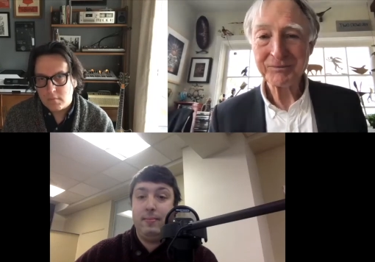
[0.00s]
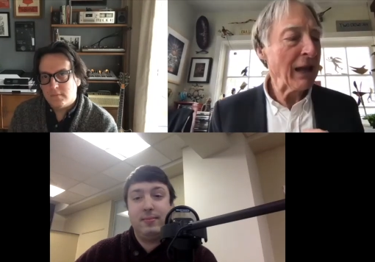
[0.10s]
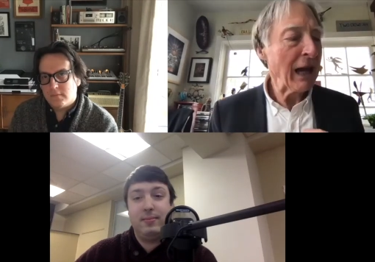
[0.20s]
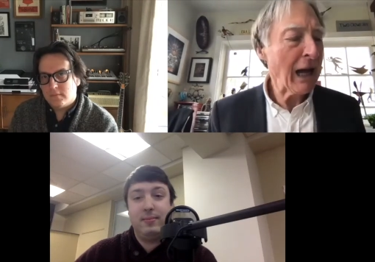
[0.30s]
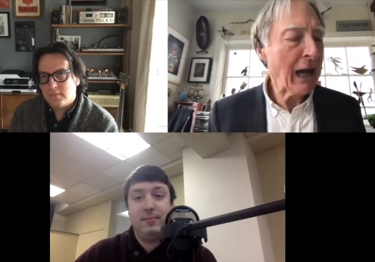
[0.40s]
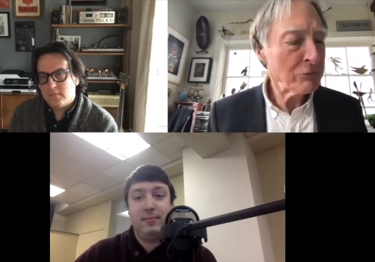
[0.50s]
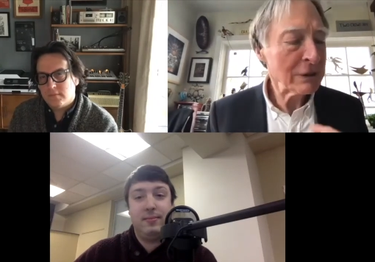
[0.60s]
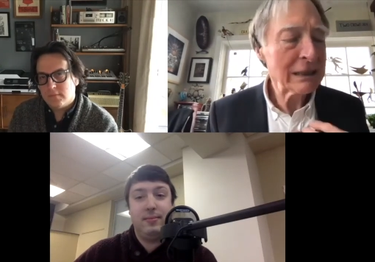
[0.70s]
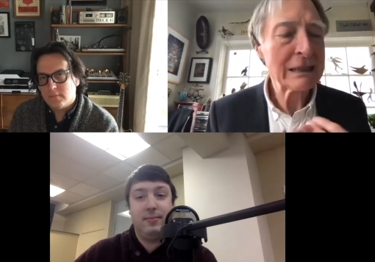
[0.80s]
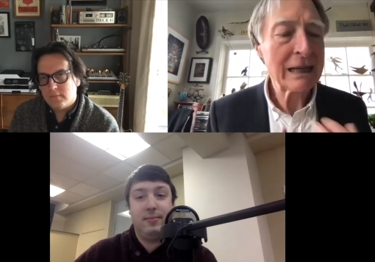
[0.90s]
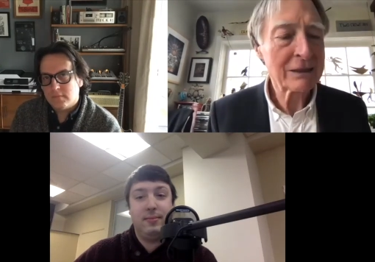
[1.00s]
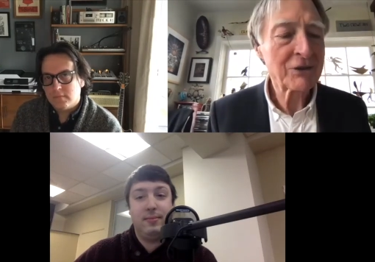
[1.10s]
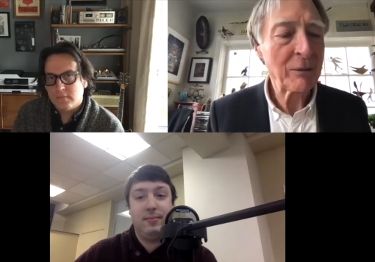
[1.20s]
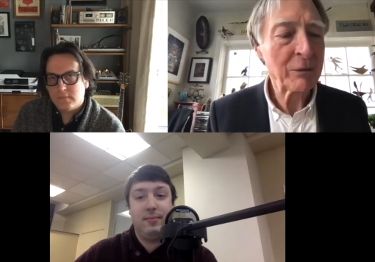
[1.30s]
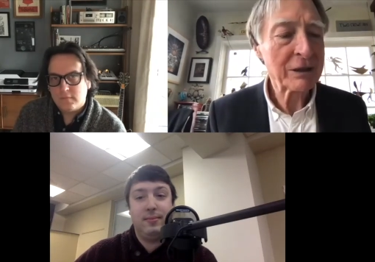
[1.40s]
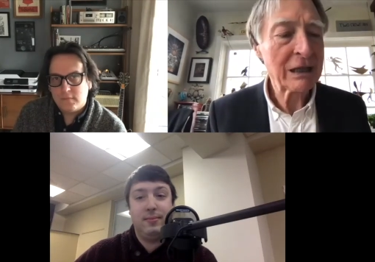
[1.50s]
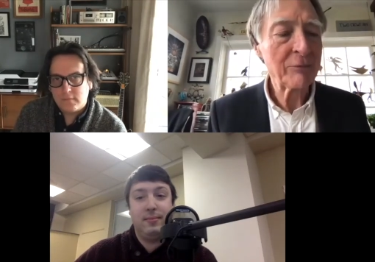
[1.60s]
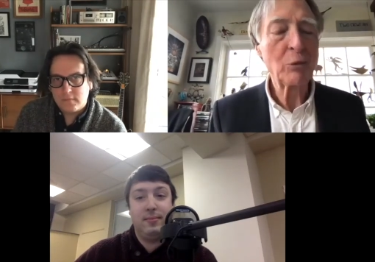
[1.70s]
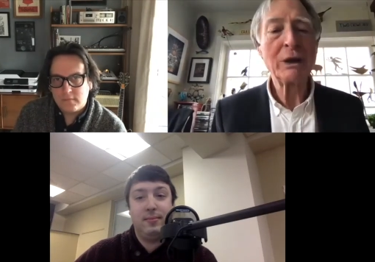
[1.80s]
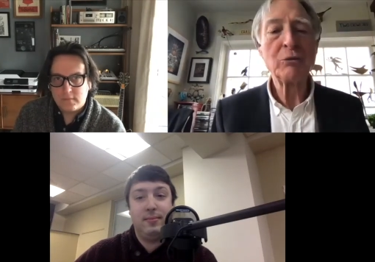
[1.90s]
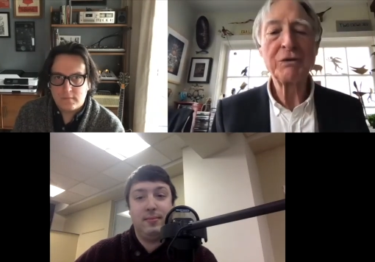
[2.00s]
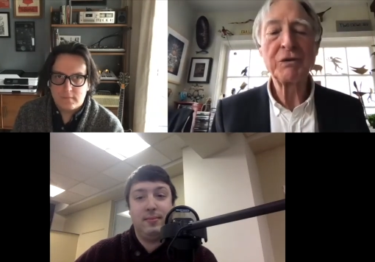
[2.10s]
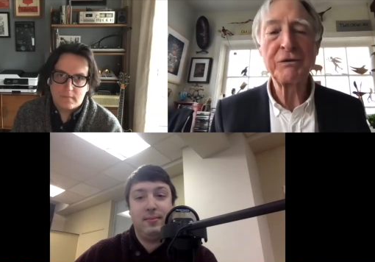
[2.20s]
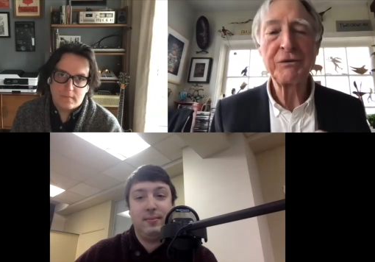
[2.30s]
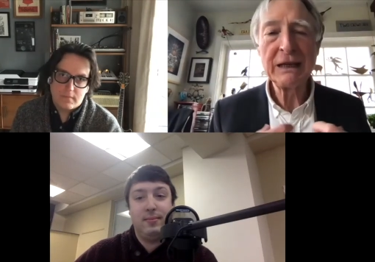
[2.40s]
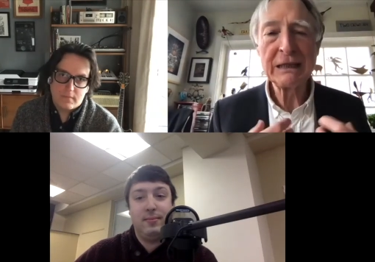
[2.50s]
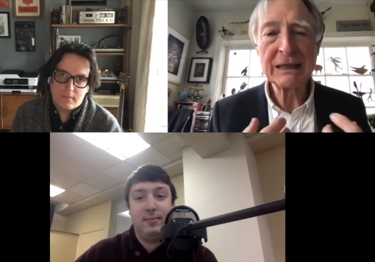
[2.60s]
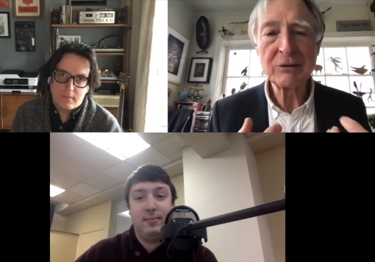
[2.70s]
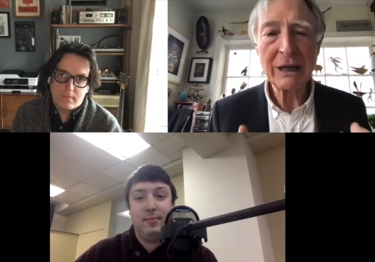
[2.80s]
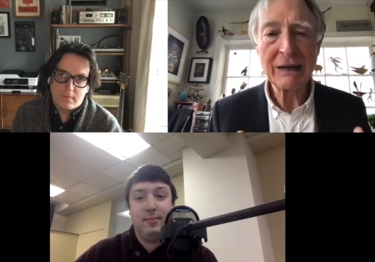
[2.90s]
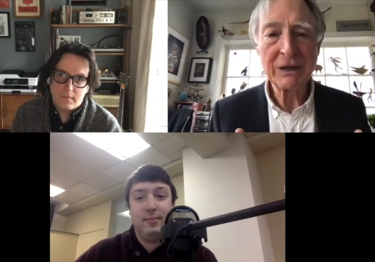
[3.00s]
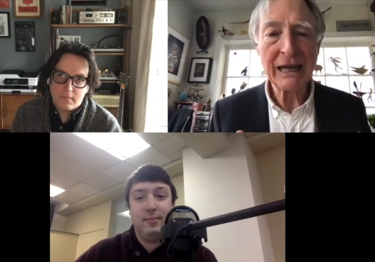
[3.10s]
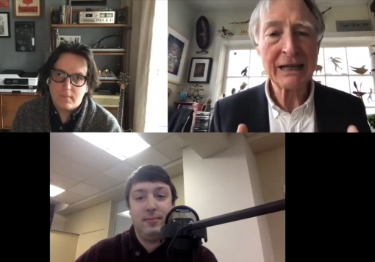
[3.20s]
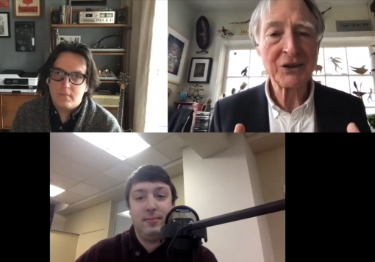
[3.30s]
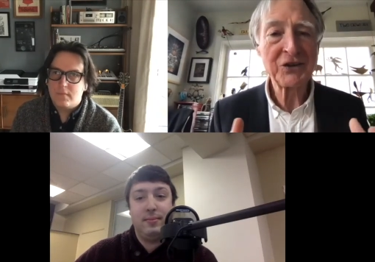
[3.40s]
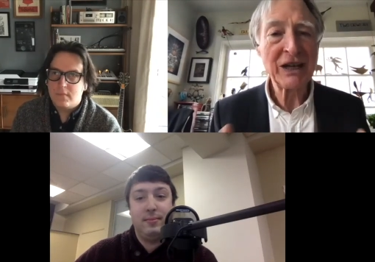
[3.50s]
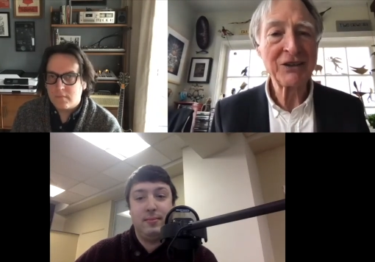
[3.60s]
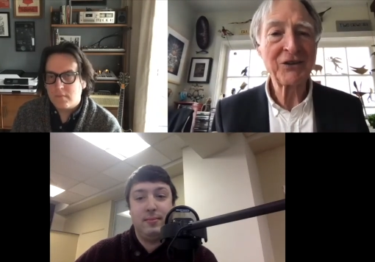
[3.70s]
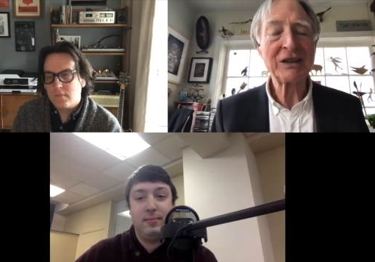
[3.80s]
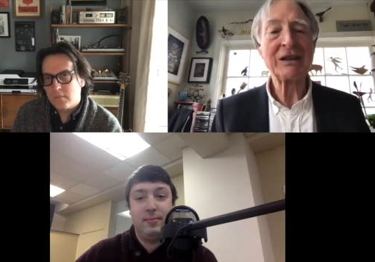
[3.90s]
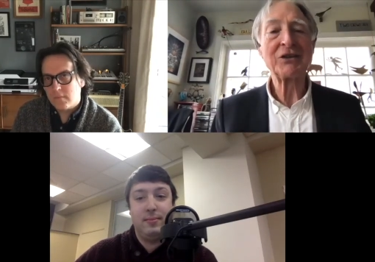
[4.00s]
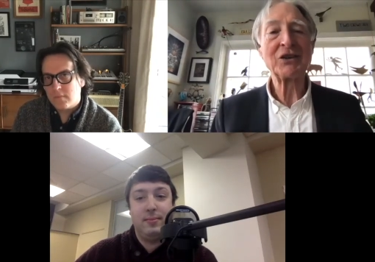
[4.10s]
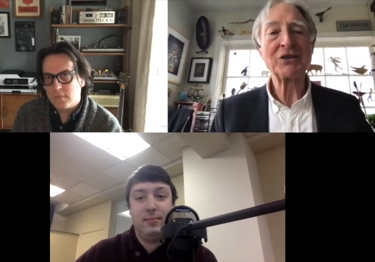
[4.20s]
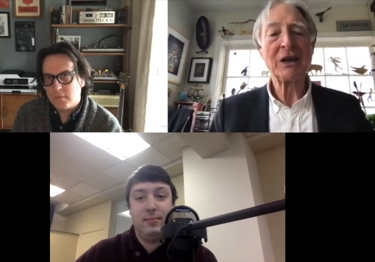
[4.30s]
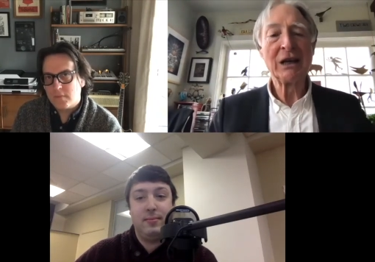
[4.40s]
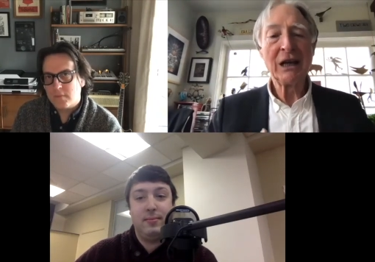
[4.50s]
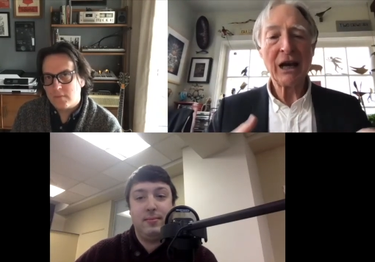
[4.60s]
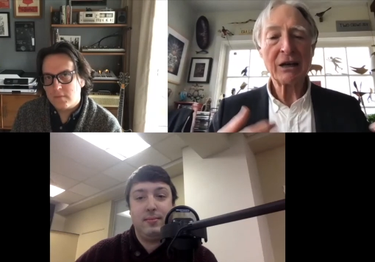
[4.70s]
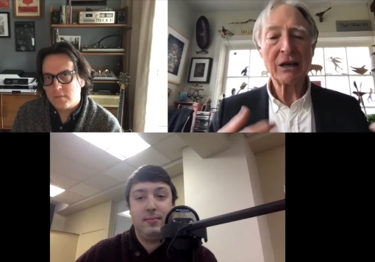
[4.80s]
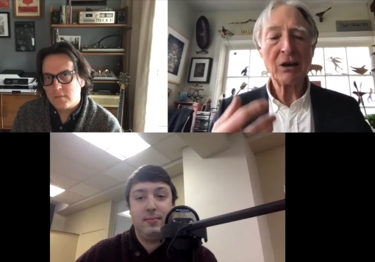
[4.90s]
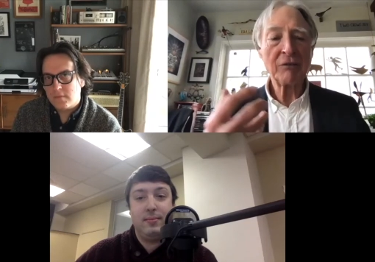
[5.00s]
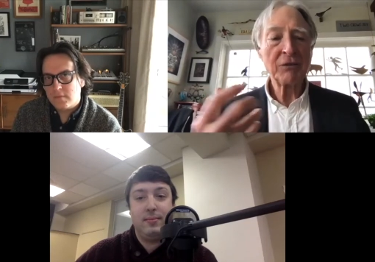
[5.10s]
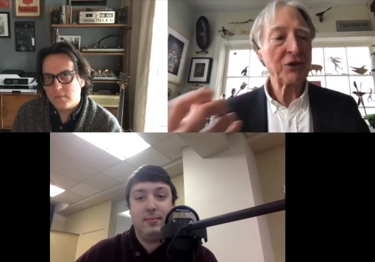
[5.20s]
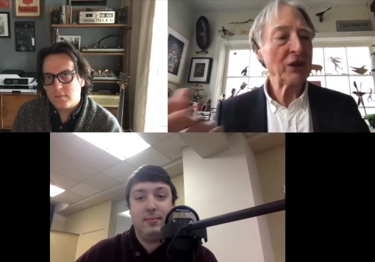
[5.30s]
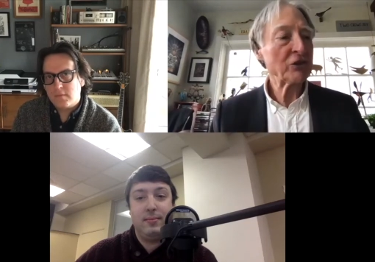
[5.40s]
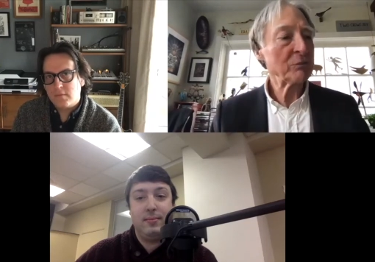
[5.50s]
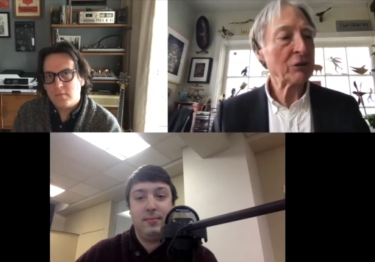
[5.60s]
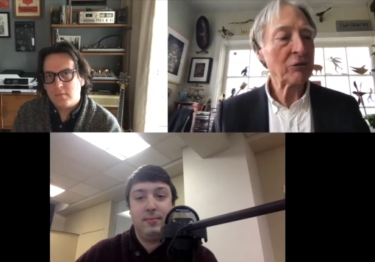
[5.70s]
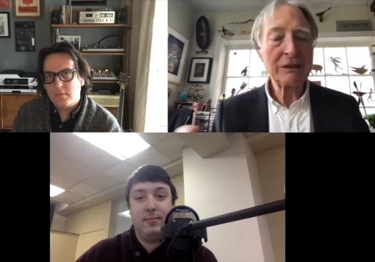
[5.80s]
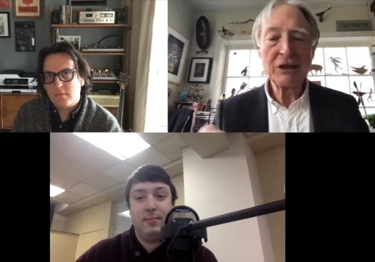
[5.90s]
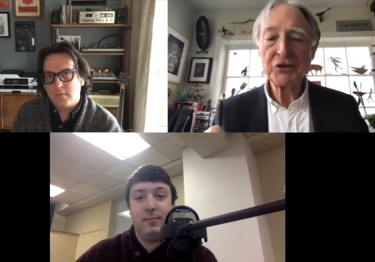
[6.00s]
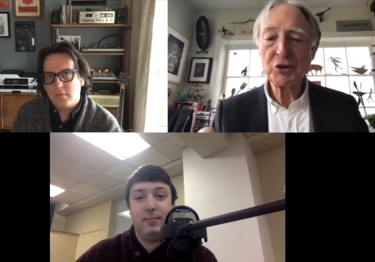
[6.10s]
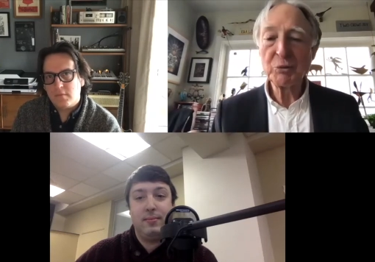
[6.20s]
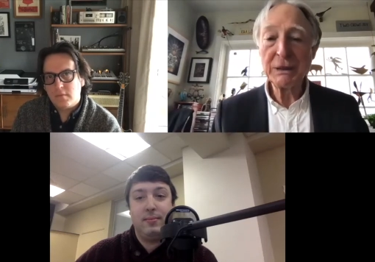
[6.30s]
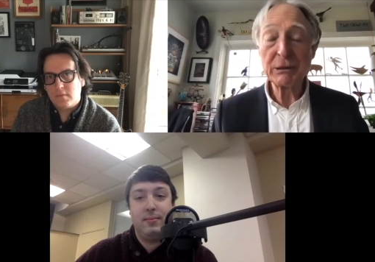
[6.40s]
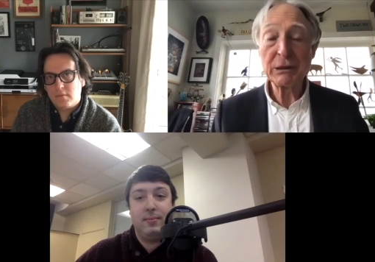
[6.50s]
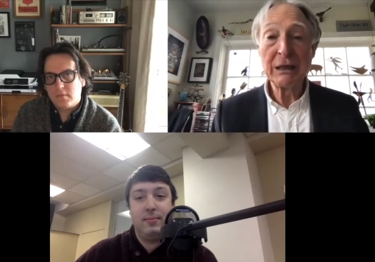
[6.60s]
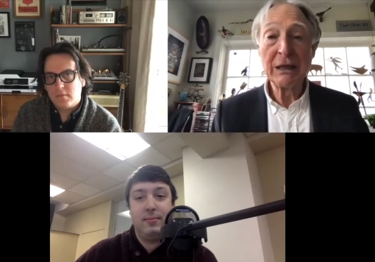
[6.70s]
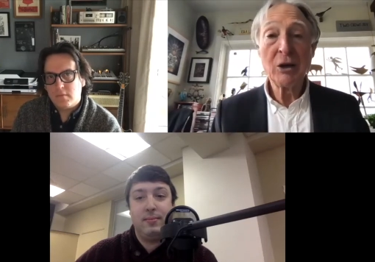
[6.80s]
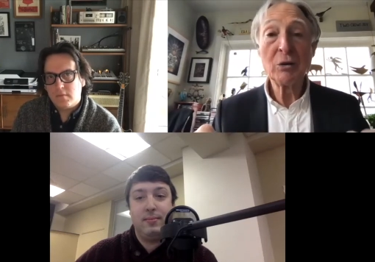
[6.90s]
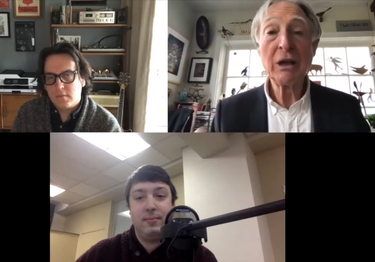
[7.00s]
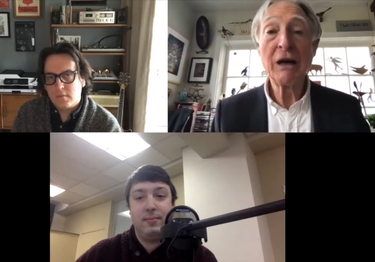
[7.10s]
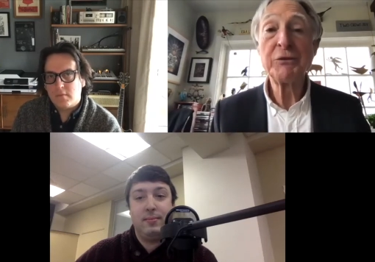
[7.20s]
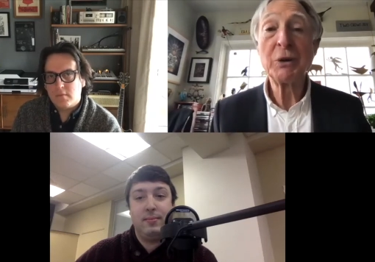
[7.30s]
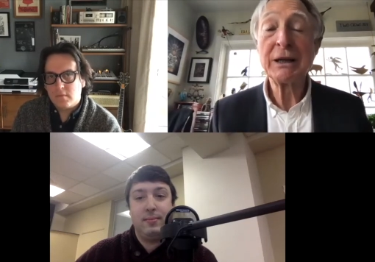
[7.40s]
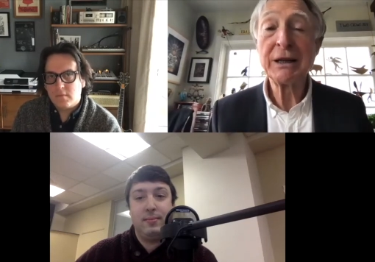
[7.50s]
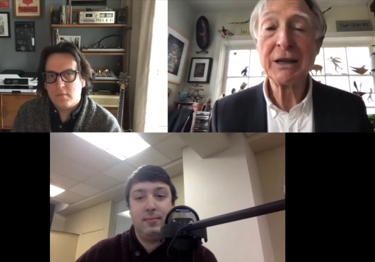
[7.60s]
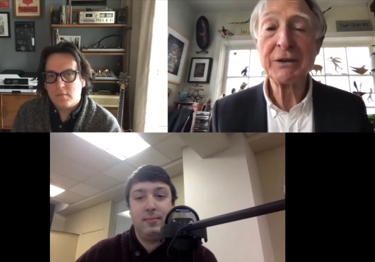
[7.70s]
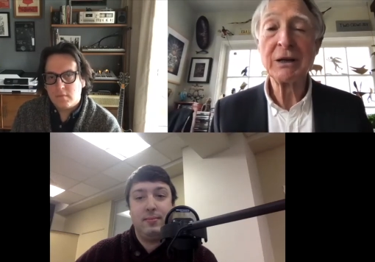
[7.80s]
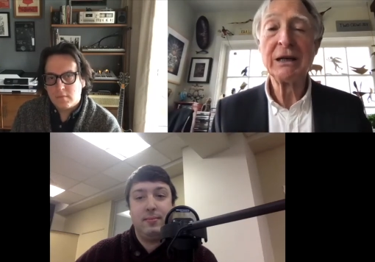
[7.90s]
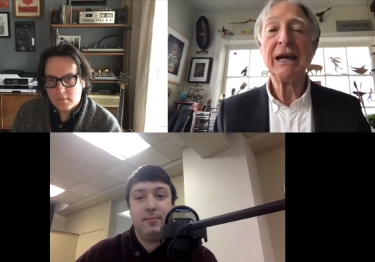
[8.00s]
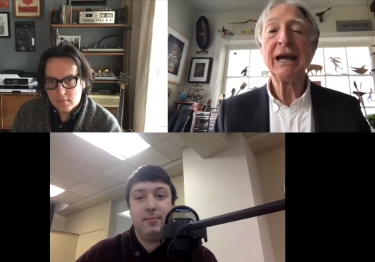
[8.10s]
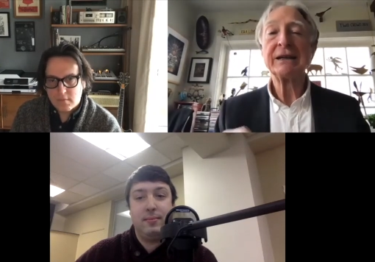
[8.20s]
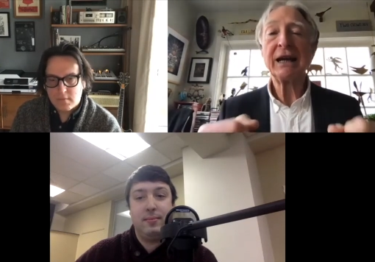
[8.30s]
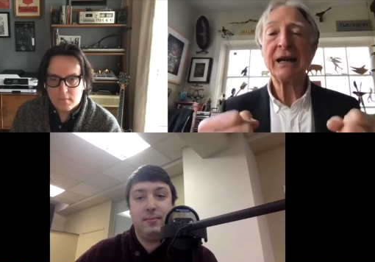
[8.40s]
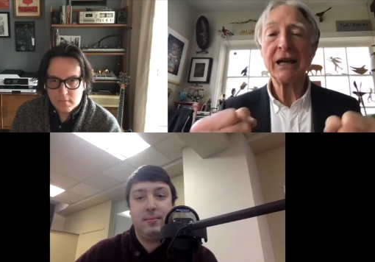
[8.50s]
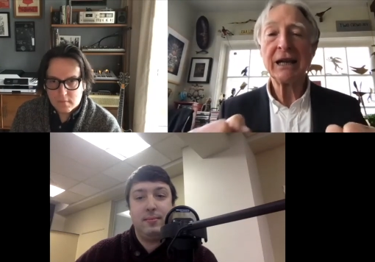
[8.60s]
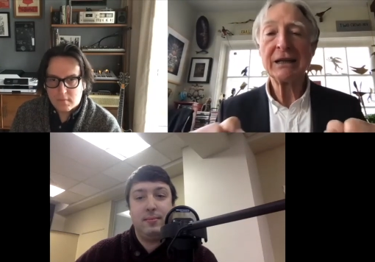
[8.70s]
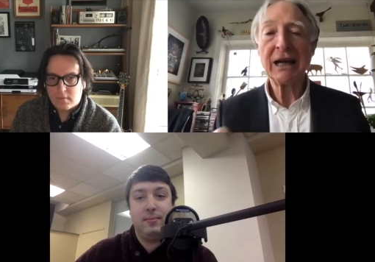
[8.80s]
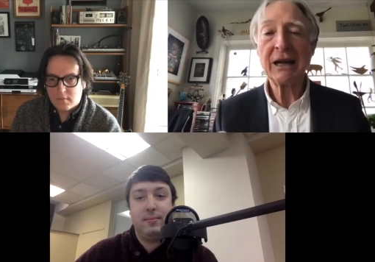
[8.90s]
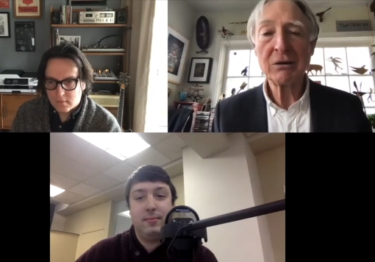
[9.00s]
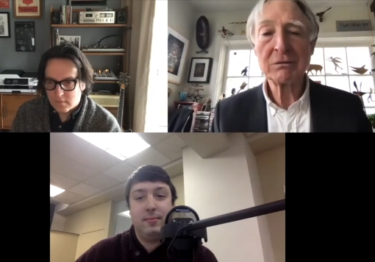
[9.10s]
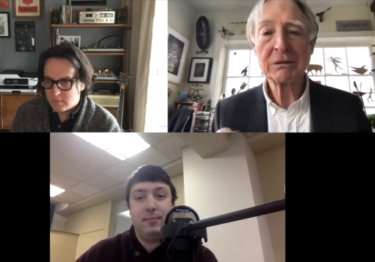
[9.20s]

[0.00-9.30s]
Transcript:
Speaker 1: I'd really like someone to come away with the feeling to have a, had a sense that this is a, a, conversation between these two people who love one another and how and how